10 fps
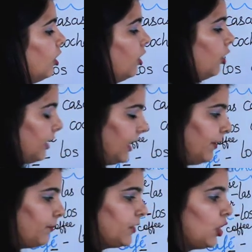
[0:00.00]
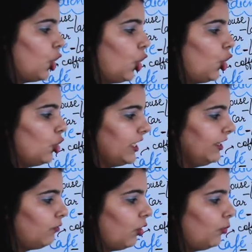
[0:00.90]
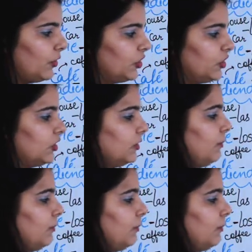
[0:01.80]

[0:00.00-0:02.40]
Okay, olivo, which is